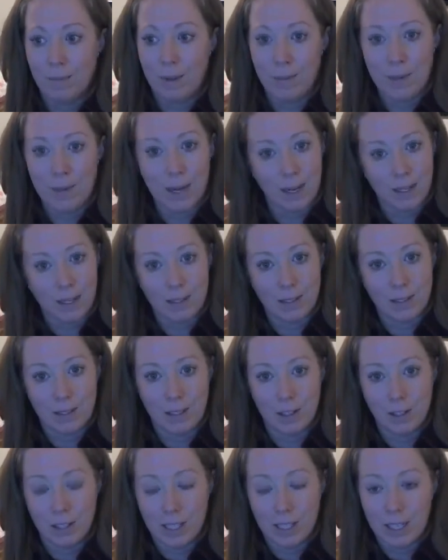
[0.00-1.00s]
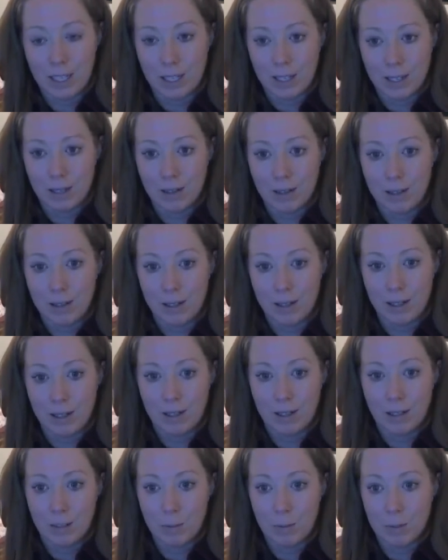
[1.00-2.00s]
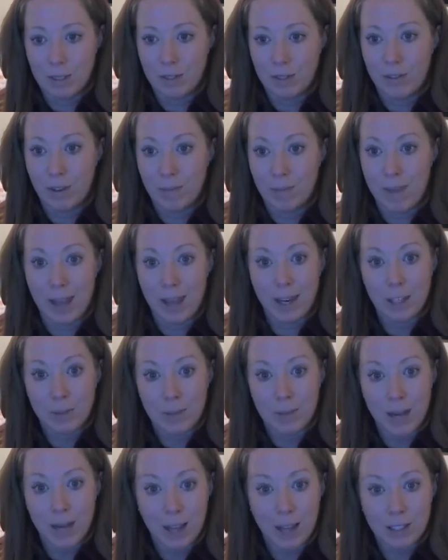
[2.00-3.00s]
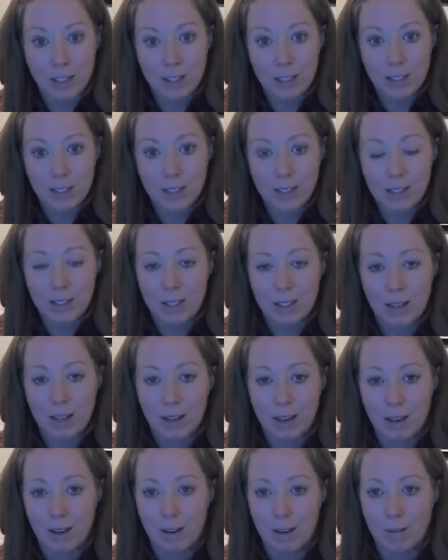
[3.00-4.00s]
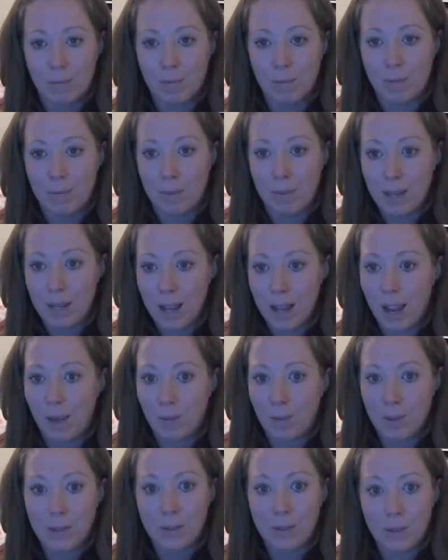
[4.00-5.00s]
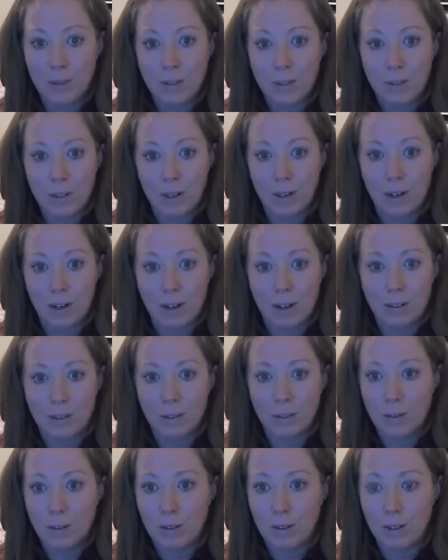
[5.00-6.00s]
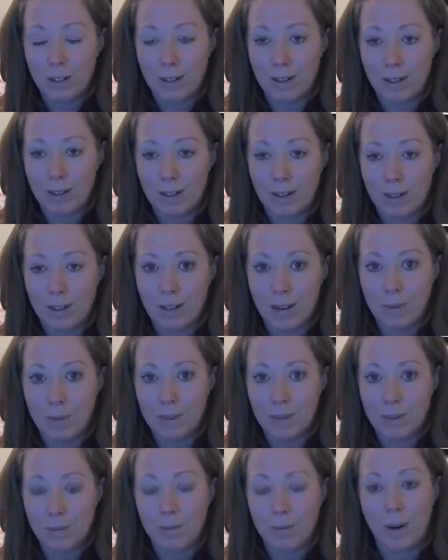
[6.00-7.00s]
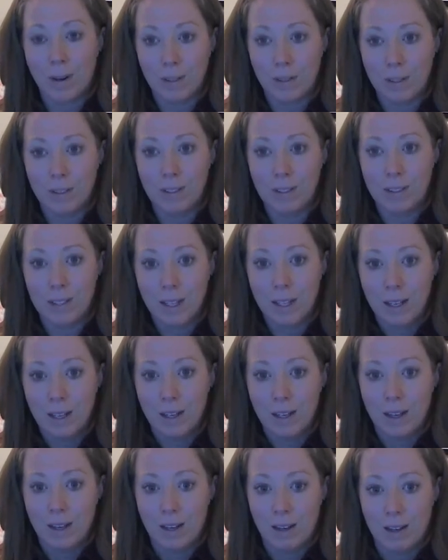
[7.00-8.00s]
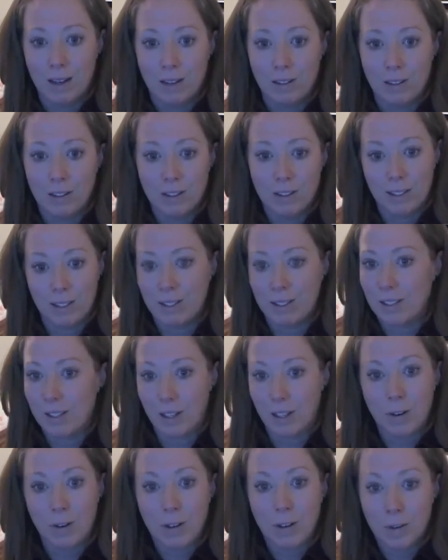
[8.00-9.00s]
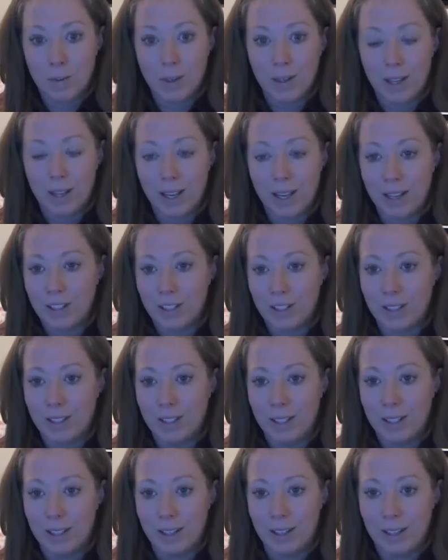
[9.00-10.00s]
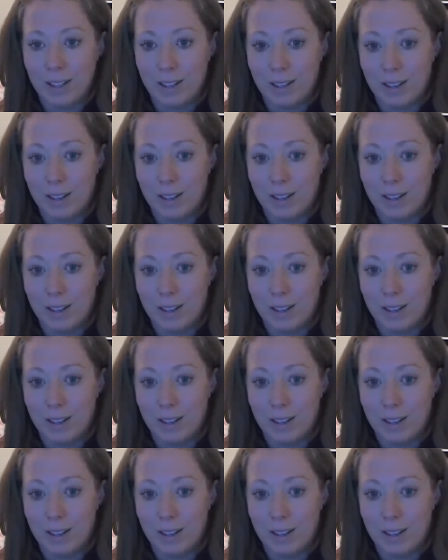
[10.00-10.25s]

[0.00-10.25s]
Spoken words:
Maybe not necessarily in specific management actions. But yeah, we do include our local neighbors and partners just in the general communication